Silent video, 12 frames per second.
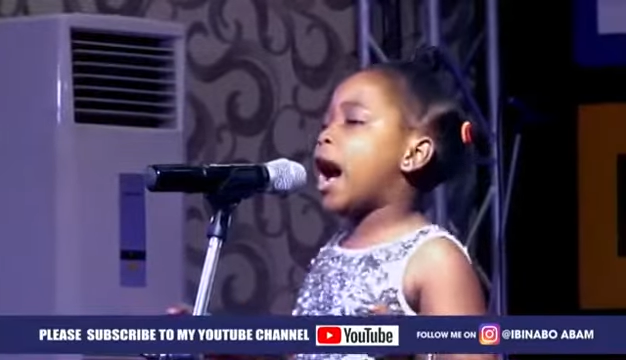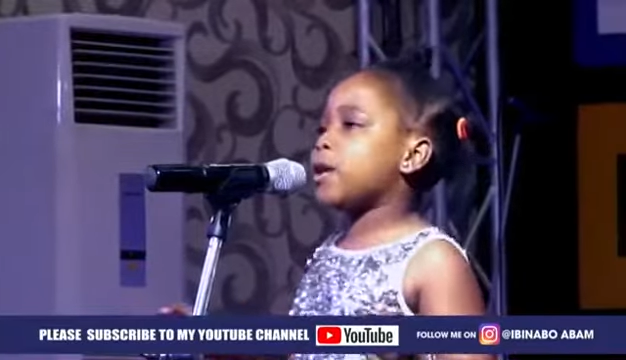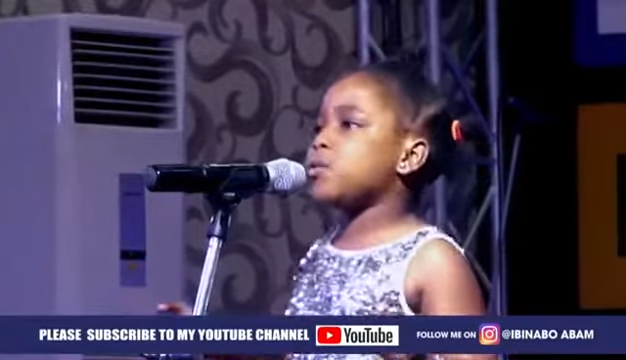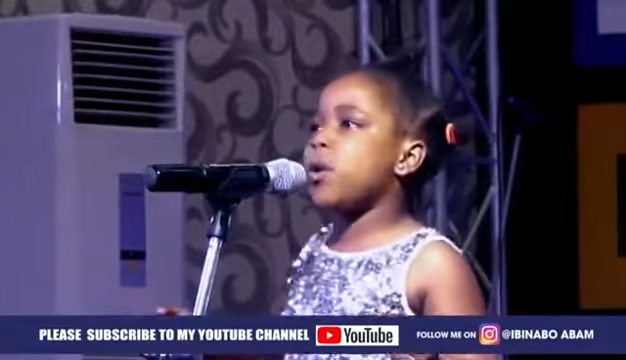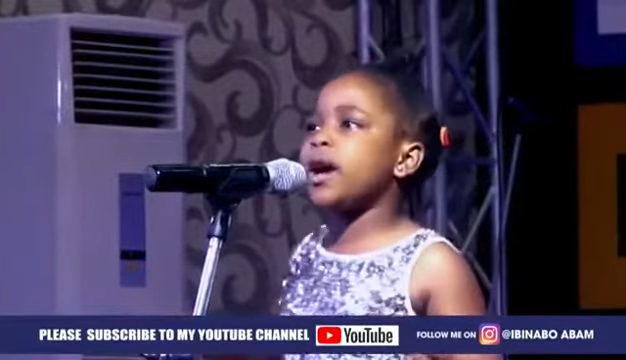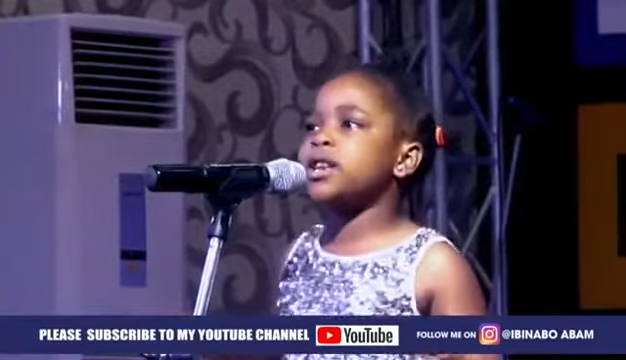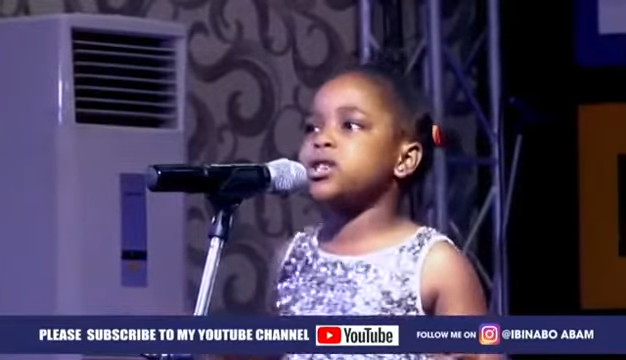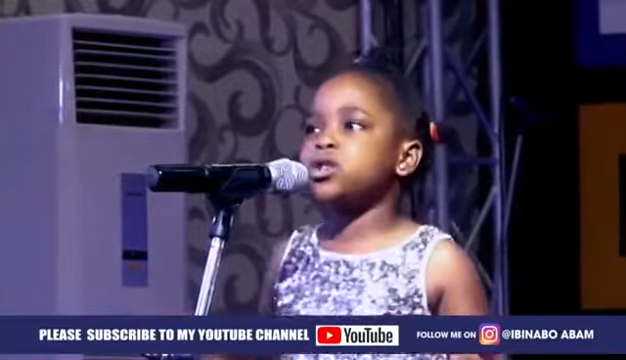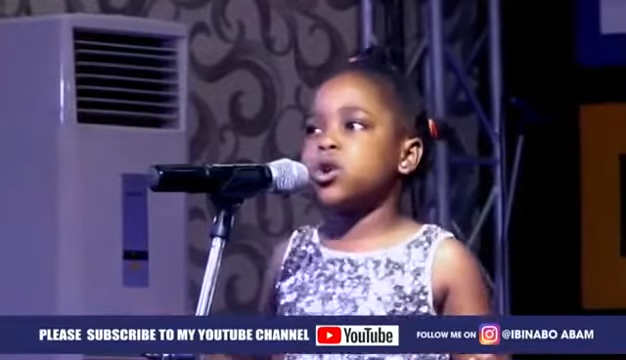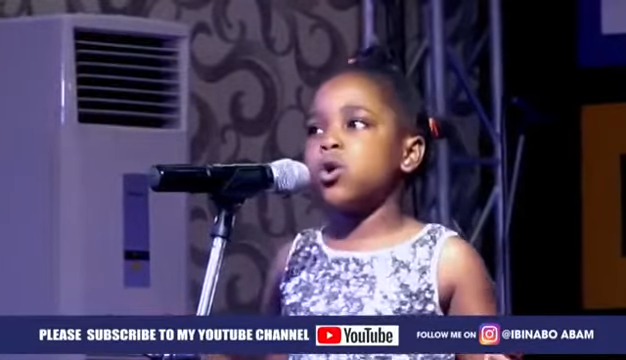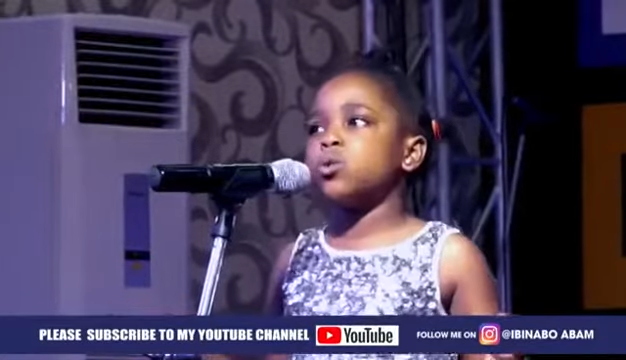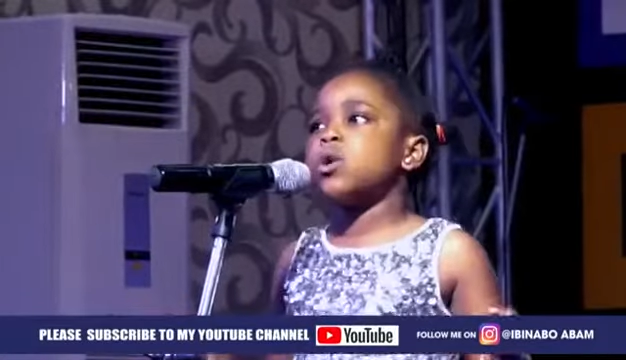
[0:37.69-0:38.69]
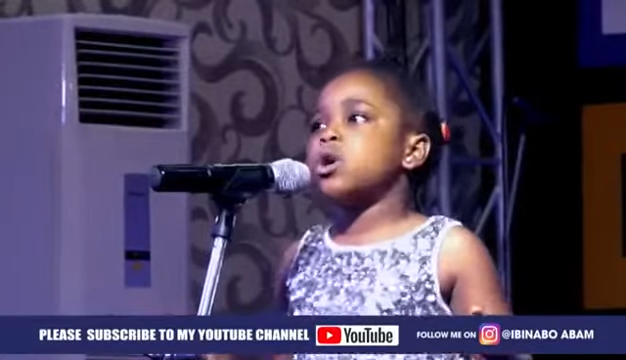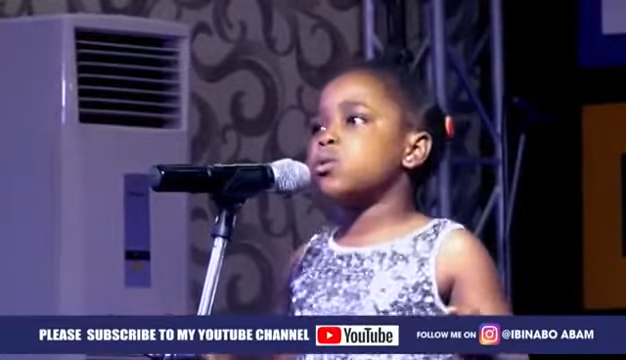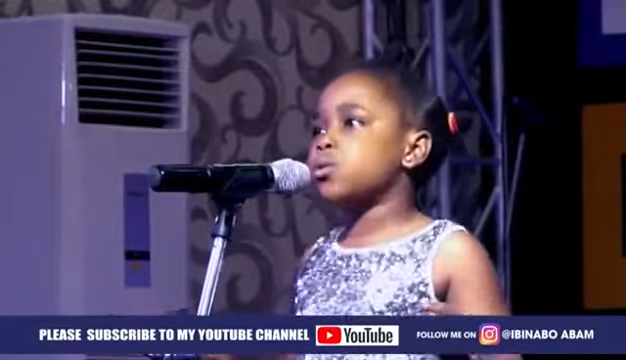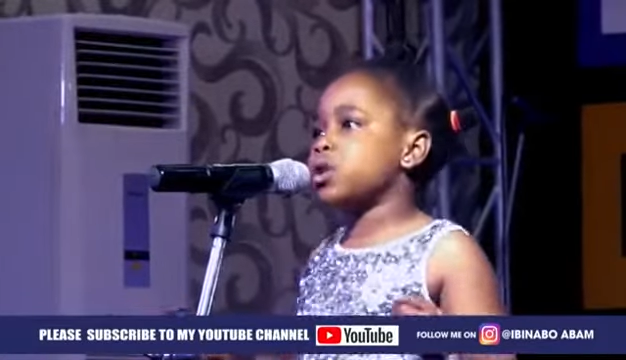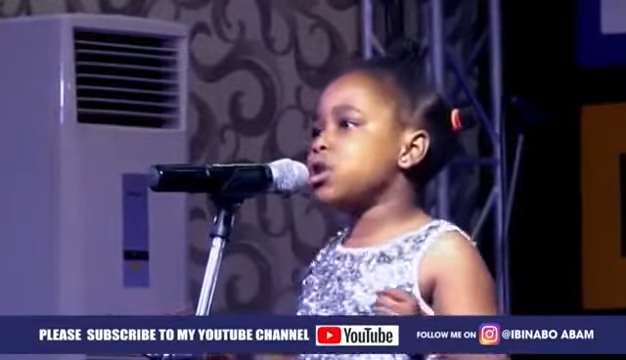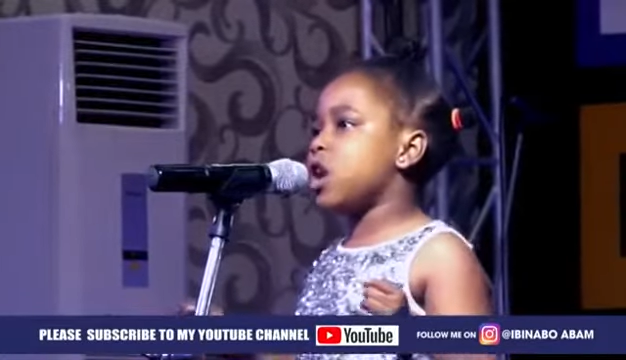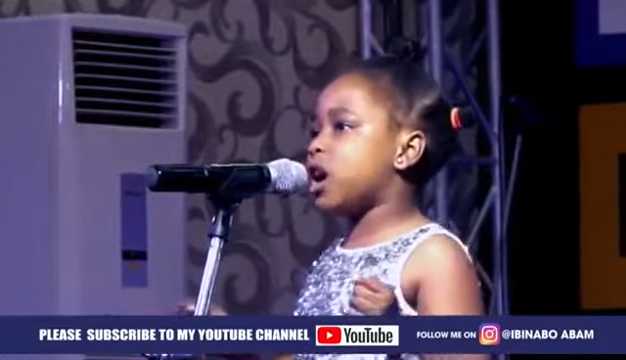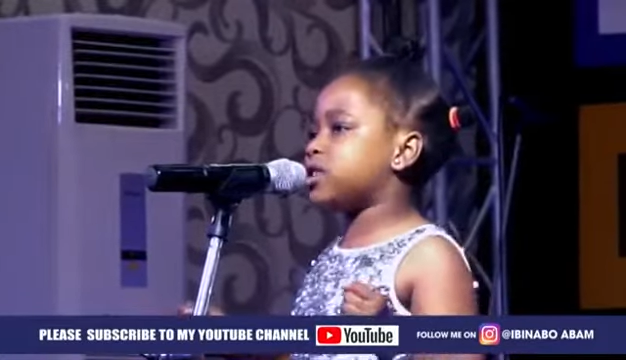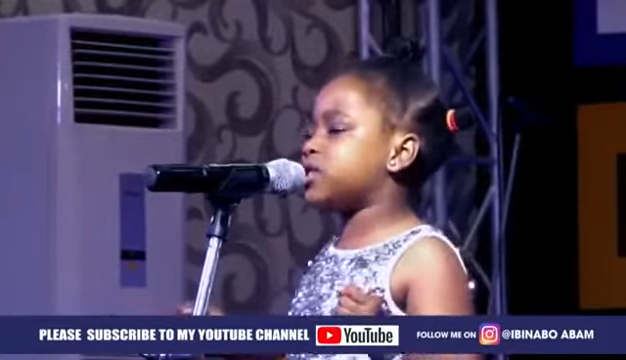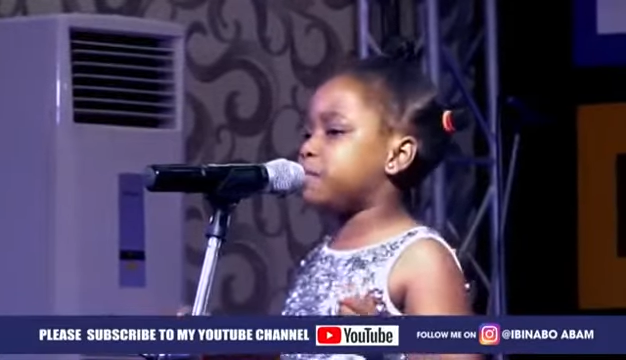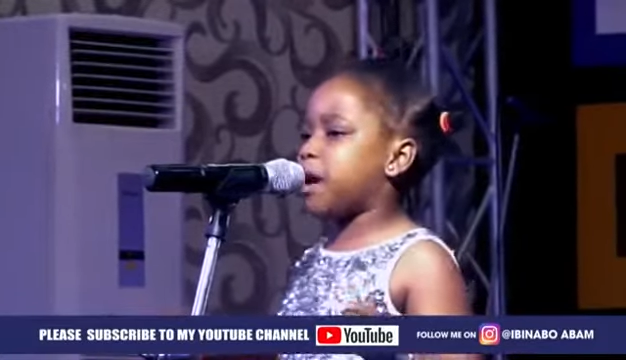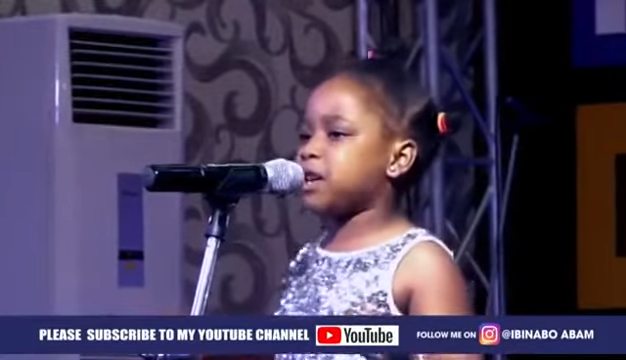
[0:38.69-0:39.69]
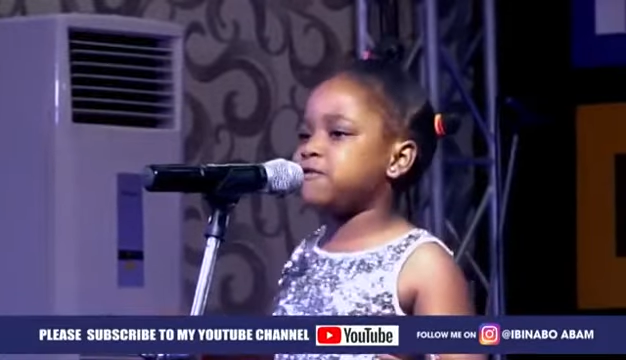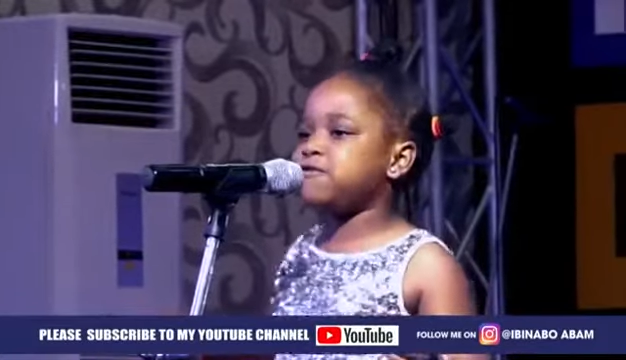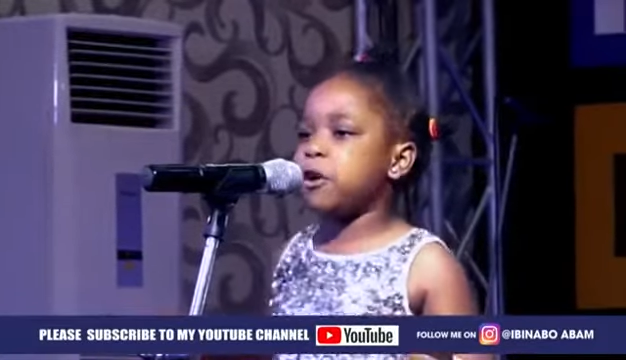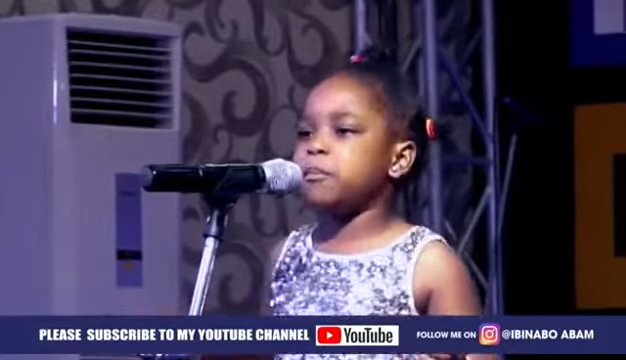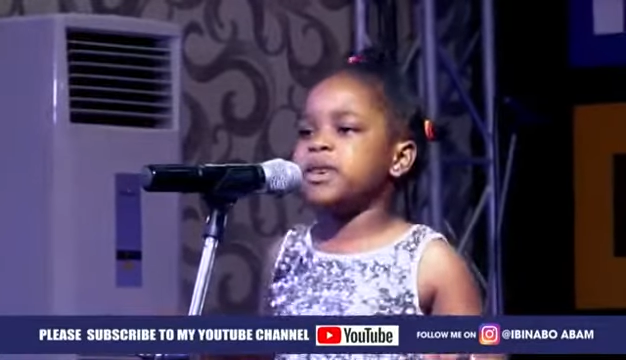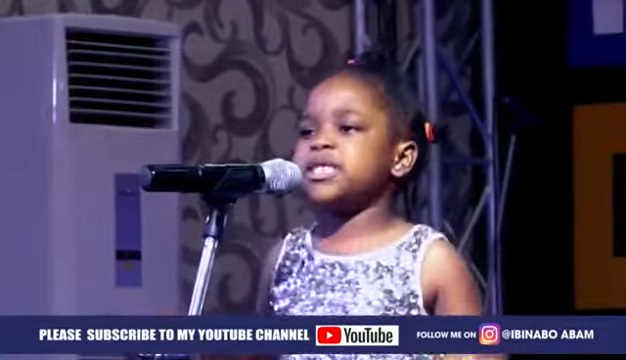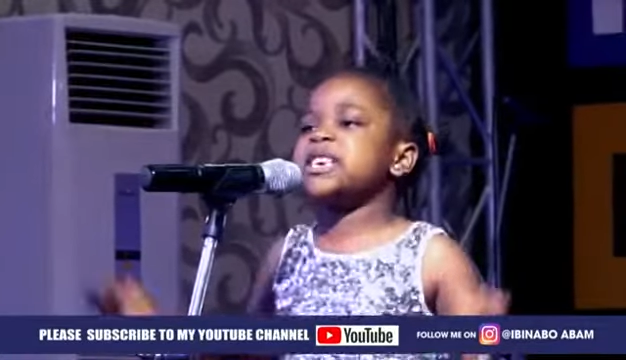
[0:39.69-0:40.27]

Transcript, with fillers: and when he's old, he will not depart from